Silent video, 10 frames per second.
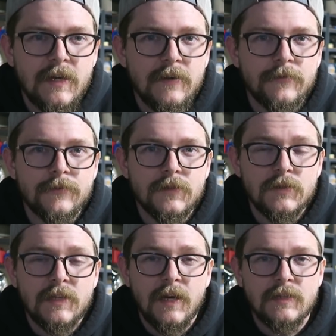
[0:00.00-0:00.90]
have
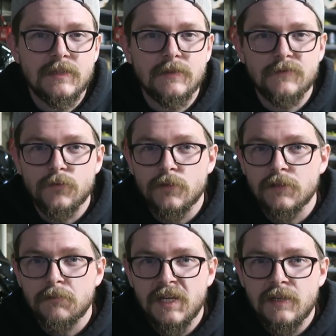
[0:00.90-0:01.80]
good content for
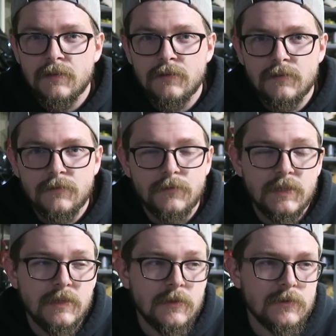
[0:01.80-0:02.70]
the main
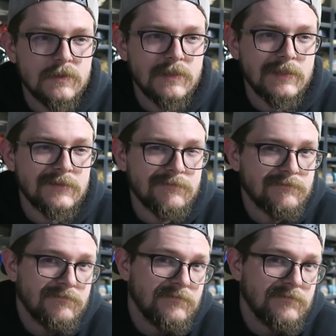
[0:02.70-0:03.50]
videos, then